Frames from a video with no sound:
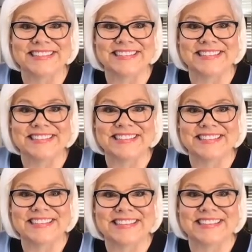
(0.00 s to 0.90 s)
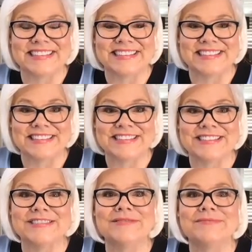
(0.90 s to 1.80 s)

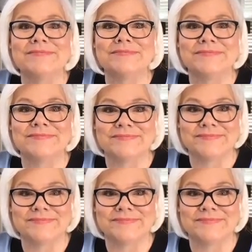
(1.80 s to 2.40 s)
(not speaking)